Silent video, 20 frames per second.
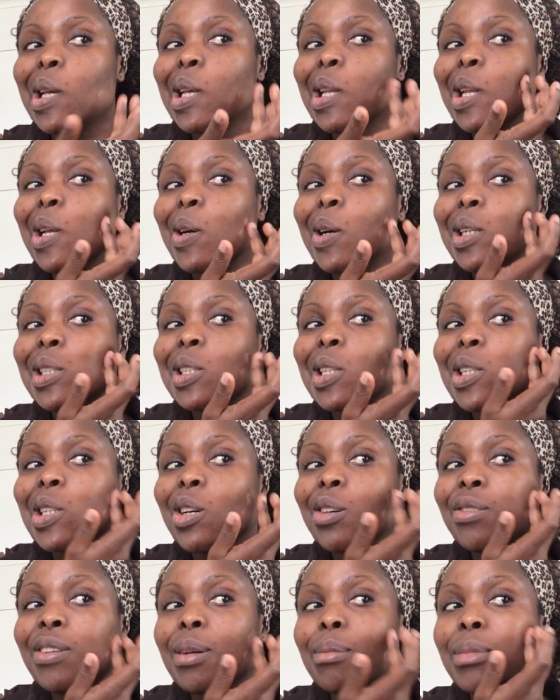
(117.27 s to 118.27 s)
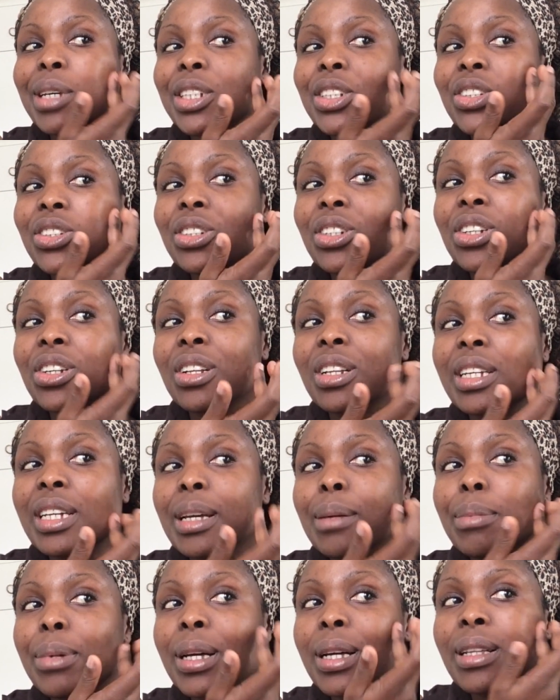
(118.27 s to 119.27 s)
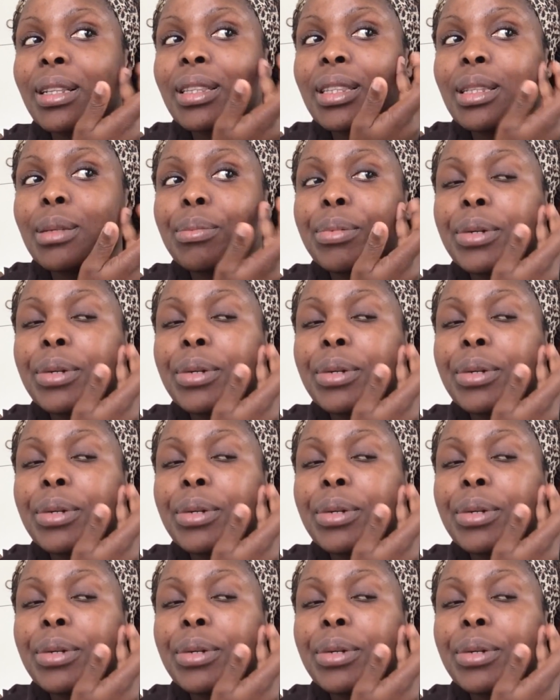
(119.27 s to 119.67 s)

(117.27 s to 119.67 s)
Now, I don't know if I mentioned earlier, but the